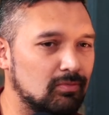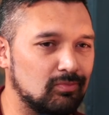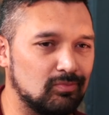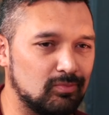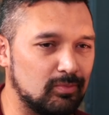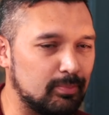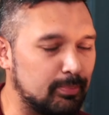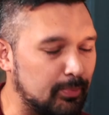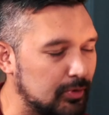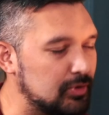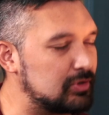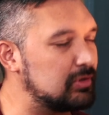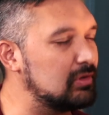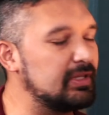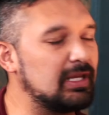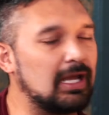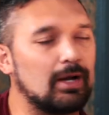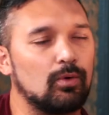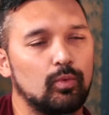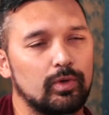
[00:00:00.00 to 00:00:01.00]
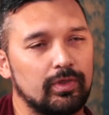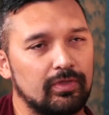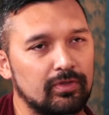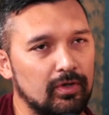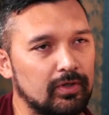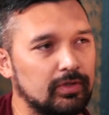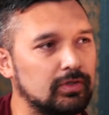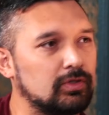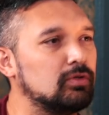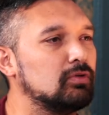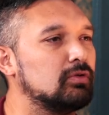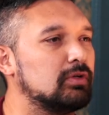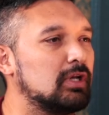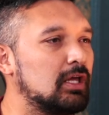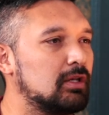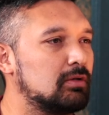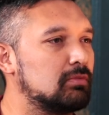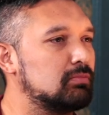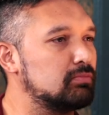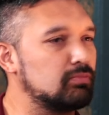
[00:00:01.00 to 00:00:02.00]
yeah. personally, I would not do
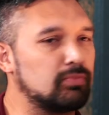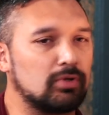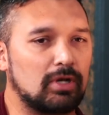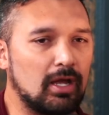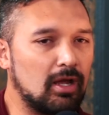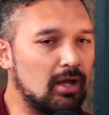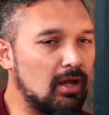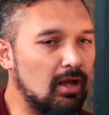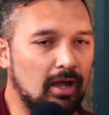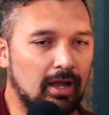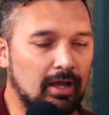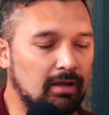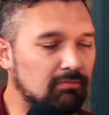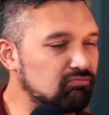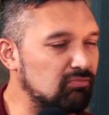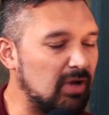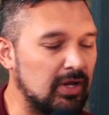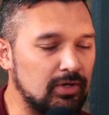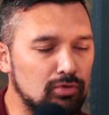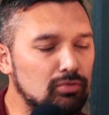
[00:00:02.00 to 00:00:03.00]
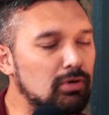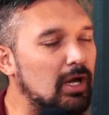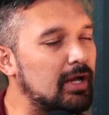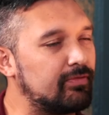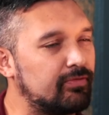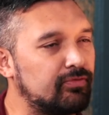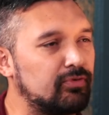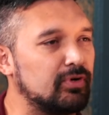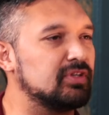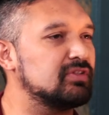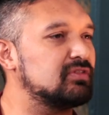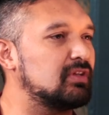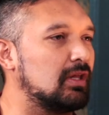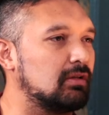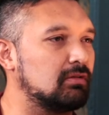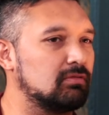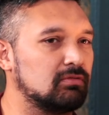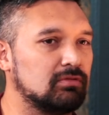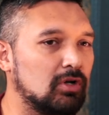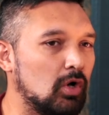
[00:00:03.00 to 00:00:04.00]
that. But I uh, I do have friends
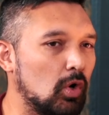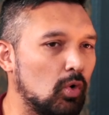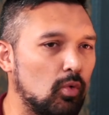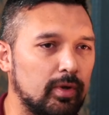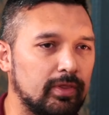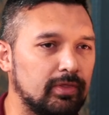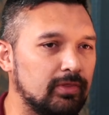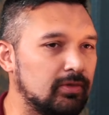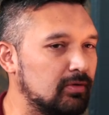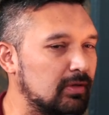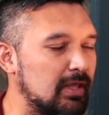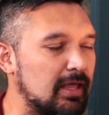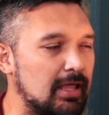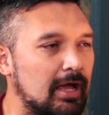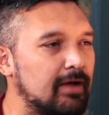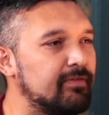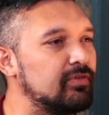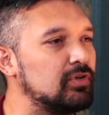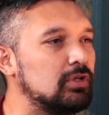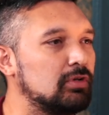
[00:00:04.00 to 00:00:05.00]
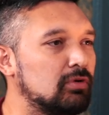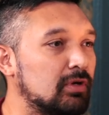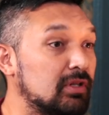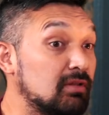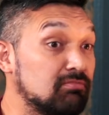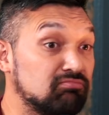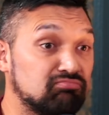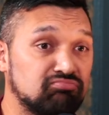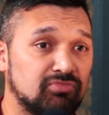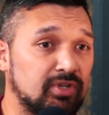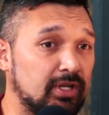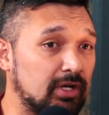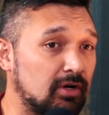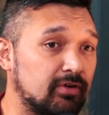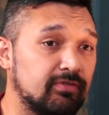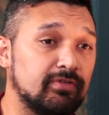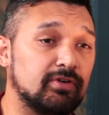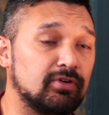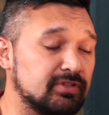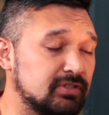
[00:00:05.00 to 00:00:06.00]
that go into the avenue and they
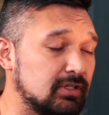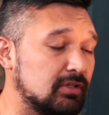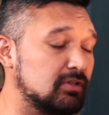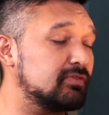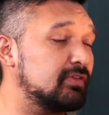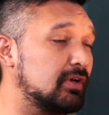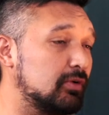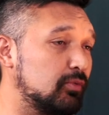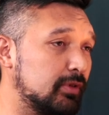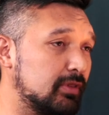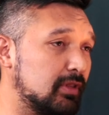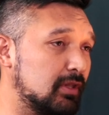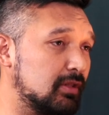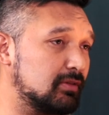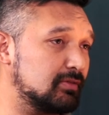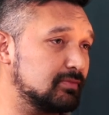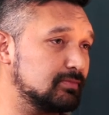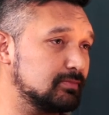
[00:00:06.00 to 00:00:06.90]
are very satisfied with that.